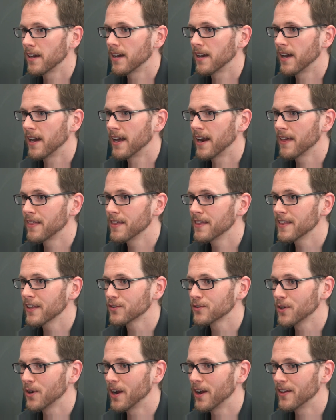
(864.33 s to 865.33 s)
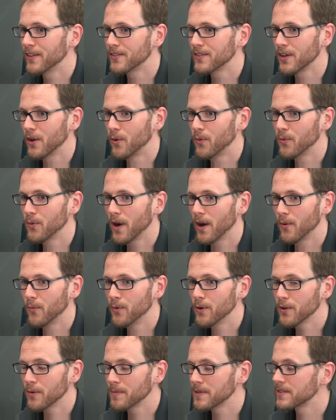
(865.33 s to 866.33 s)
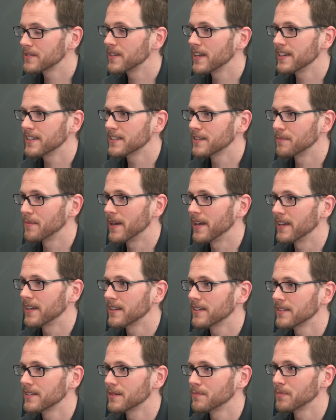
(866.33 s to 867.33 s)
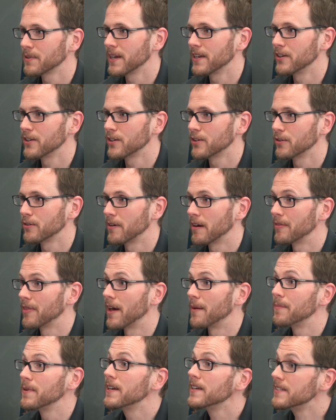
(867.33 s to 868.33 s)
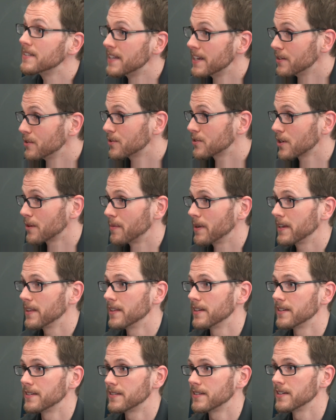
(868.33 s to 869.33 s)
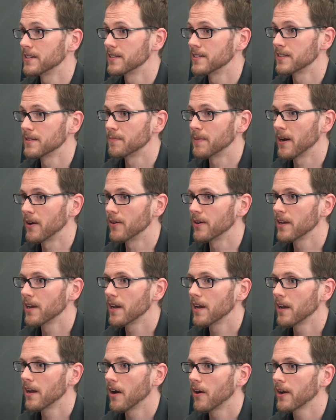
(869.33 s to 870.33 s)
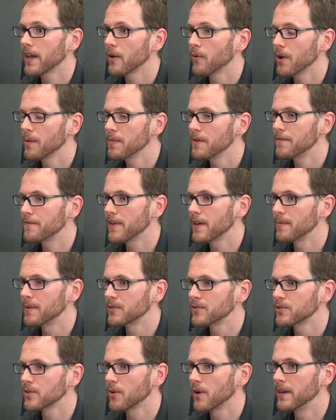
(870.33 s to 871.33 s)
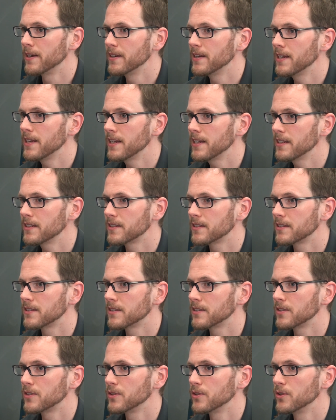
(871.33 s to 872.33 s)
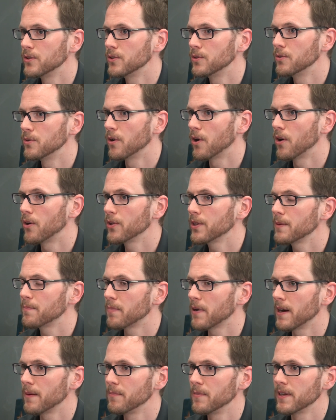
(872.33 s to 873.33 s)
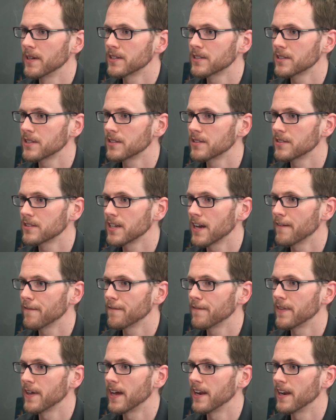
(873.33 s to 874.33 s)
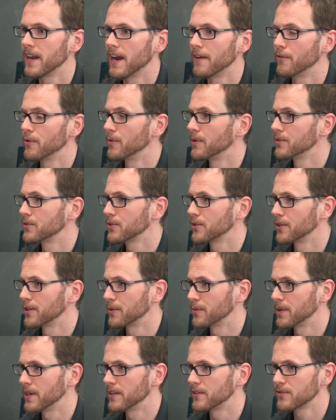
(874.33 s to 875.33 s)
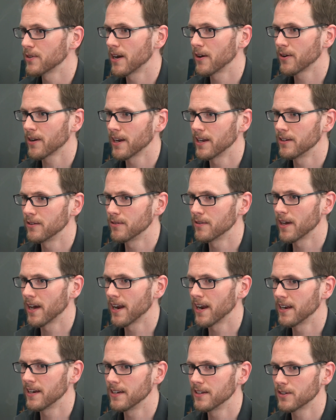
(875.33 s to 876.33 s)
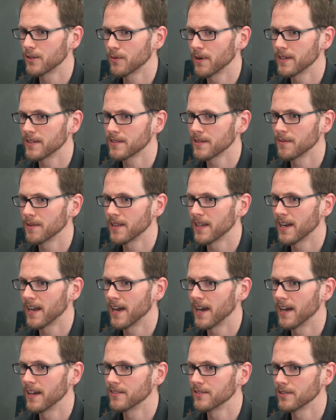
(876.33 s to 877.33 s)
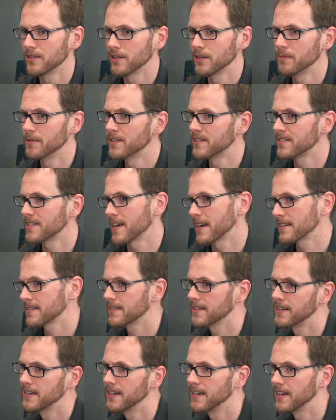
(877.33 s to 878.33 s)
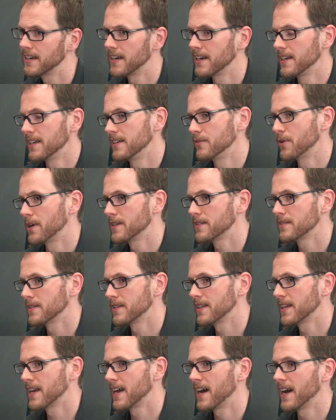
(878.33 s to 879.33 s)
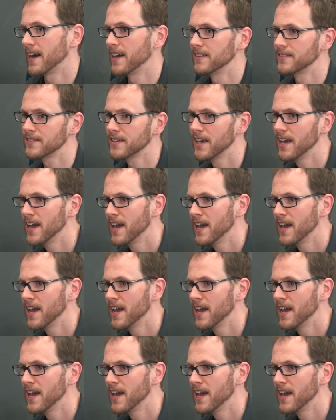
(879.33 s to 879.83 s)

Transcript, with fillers: And I think that's a, it's a, a real mistake to make, to plan your career around that, because then you start making the decisions about, okay, I want to be famous, so I need to only publish stuff that everyone's going to read. So how can I do that? I need to write something that has a little bit of sex in it, and I need to write something that has